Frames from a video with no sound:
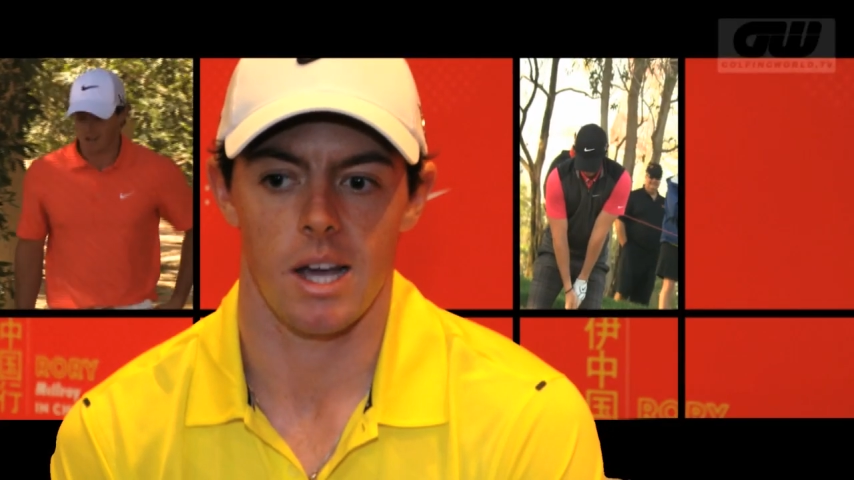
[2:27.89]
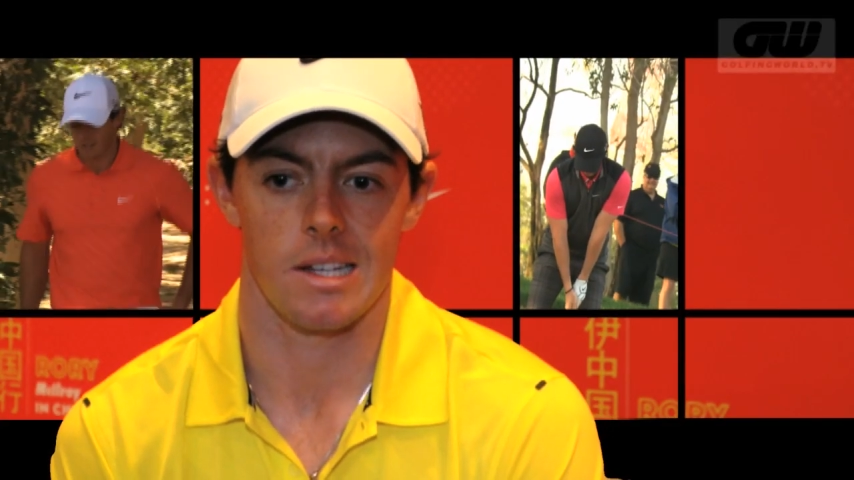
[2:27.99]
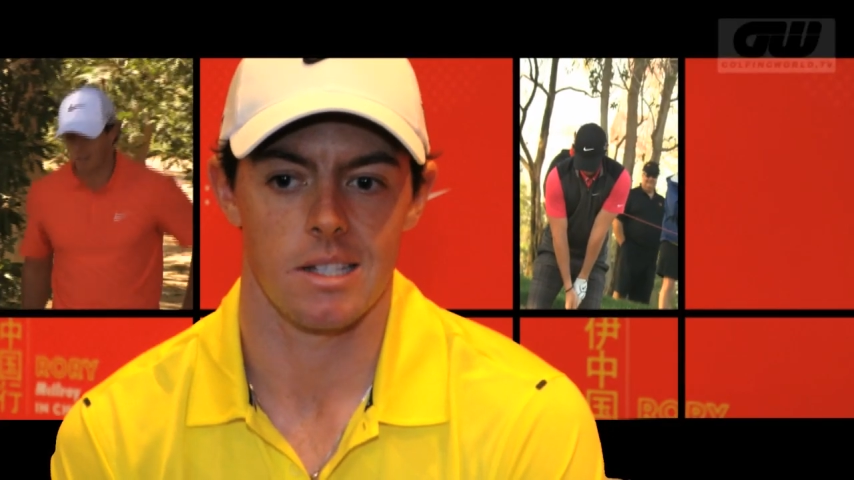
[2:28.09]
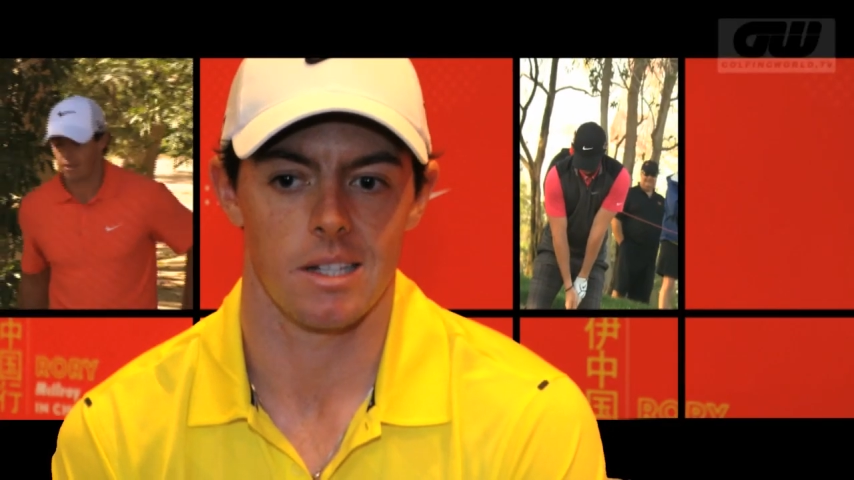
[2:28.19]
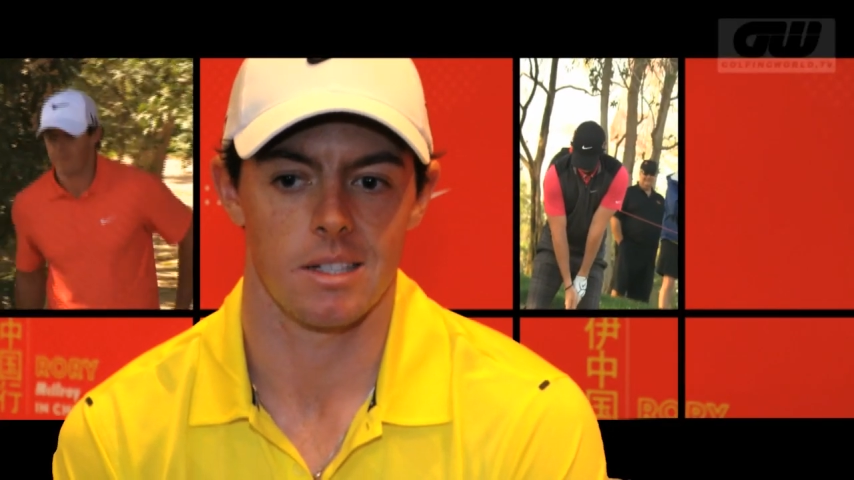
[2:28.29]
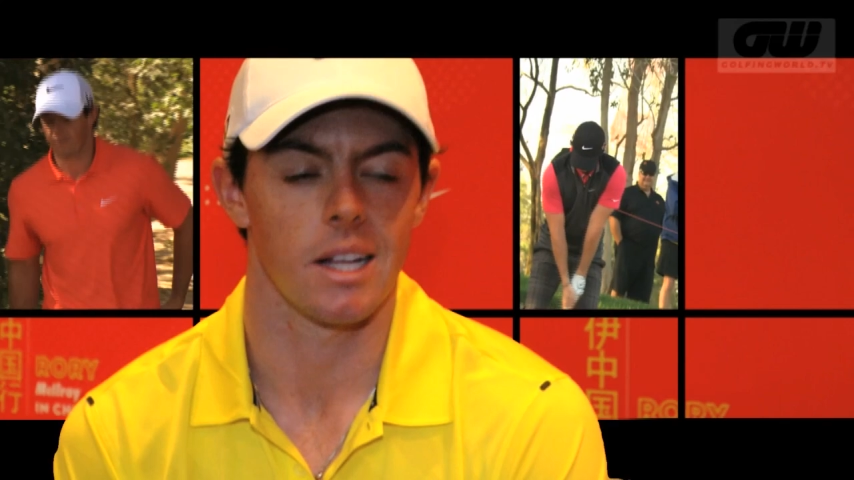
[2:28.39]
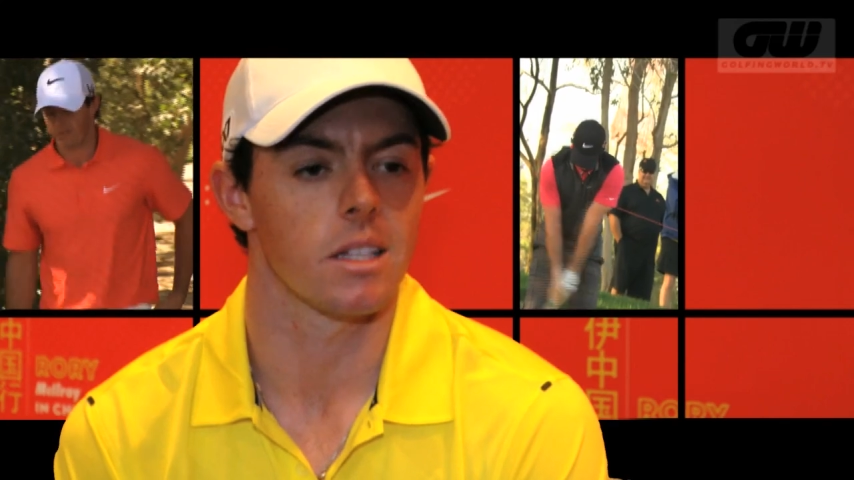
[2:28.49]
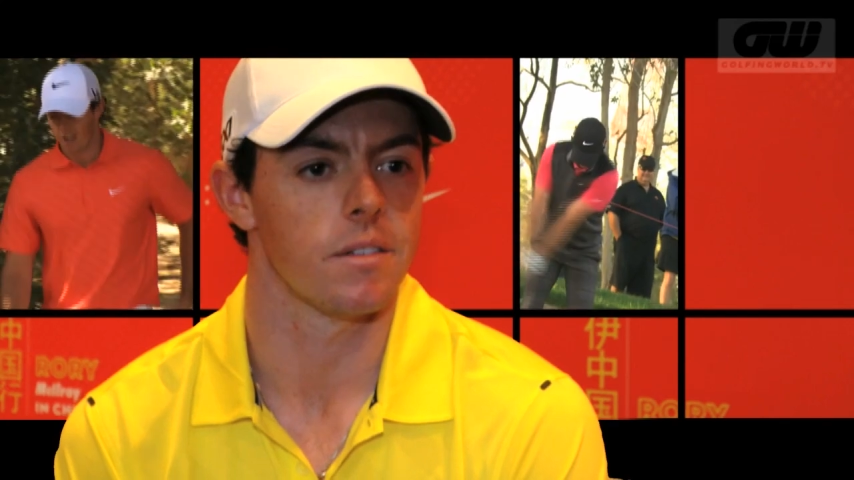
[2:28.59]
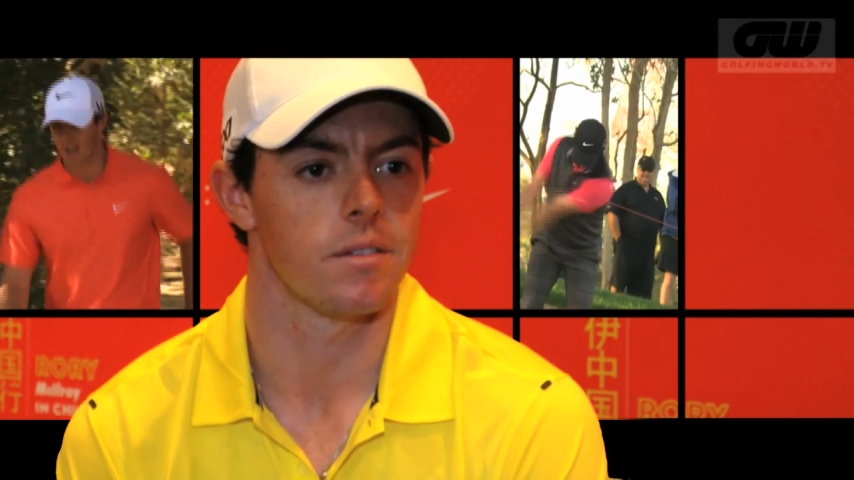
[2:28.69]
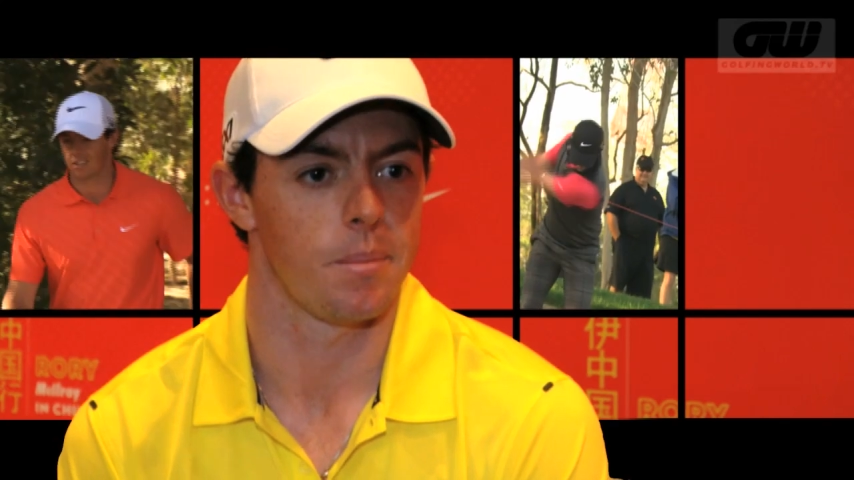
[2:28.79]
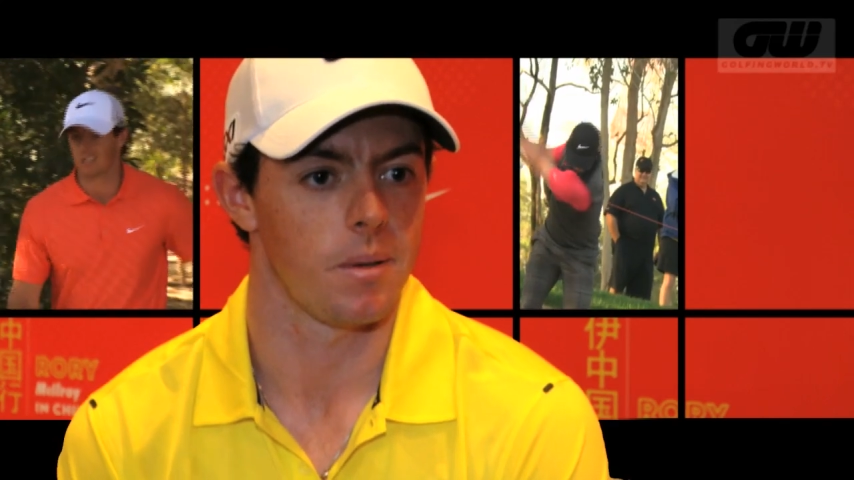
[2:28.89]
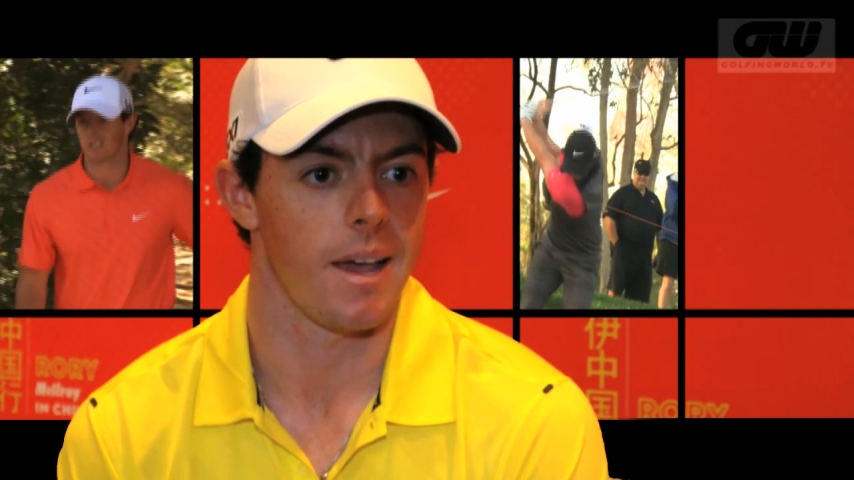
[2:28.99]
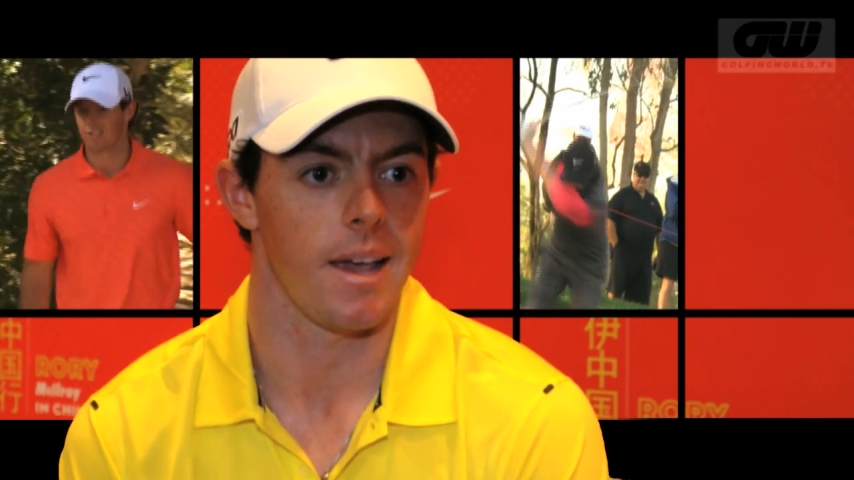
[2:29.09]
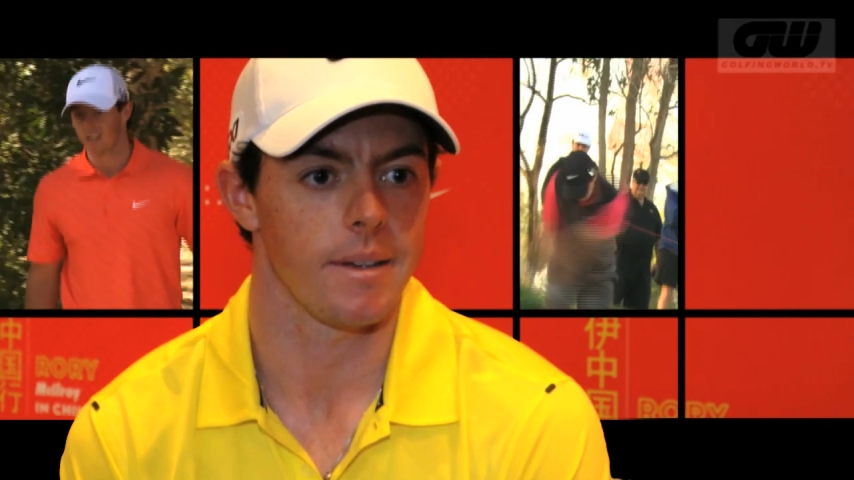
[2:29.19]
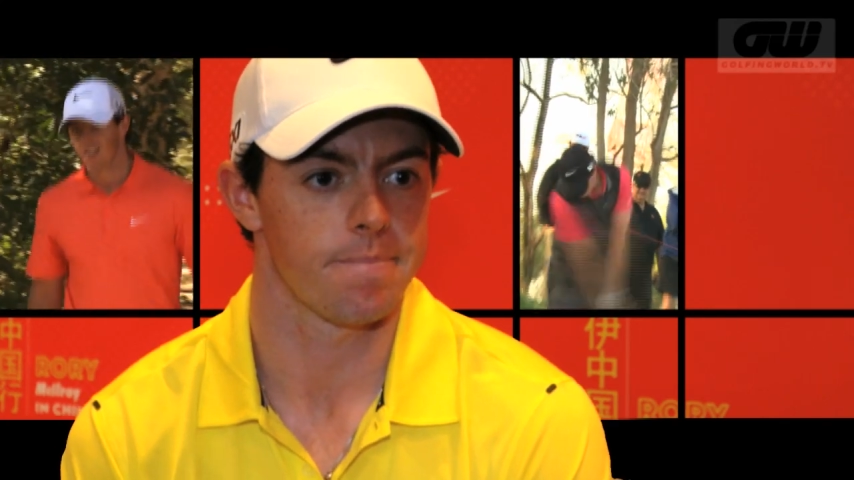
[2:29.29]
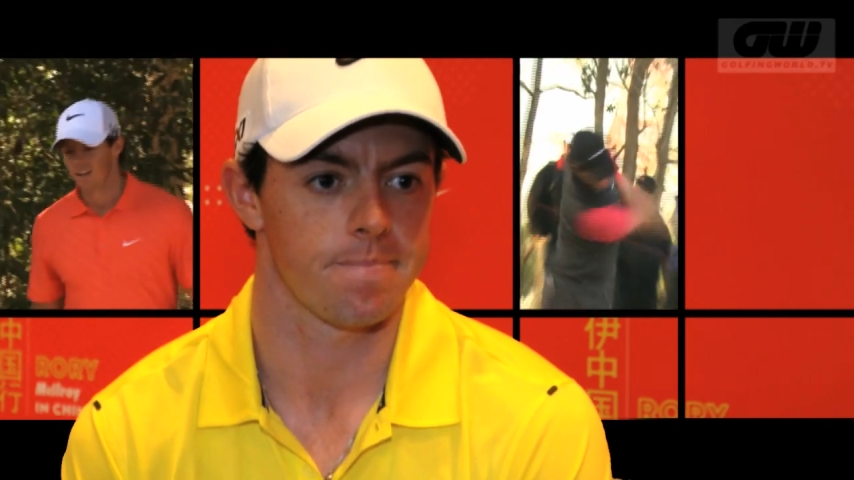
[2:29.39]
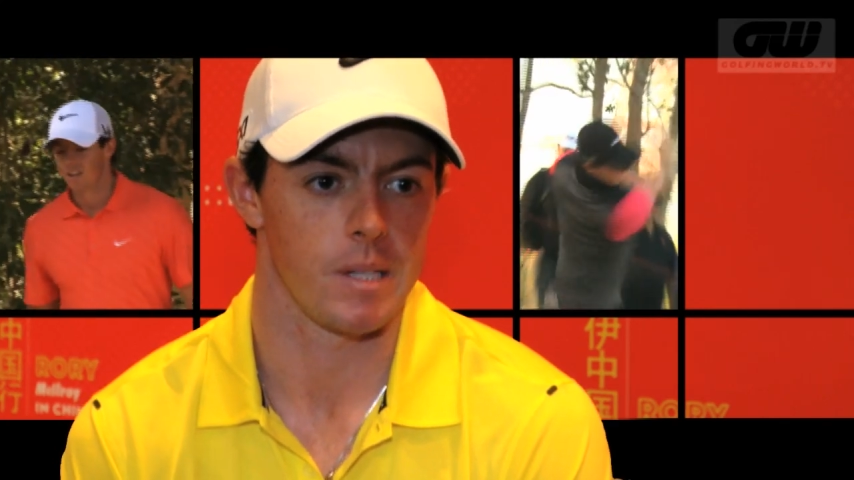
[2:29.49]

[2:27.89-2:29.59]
guys an incentive to play,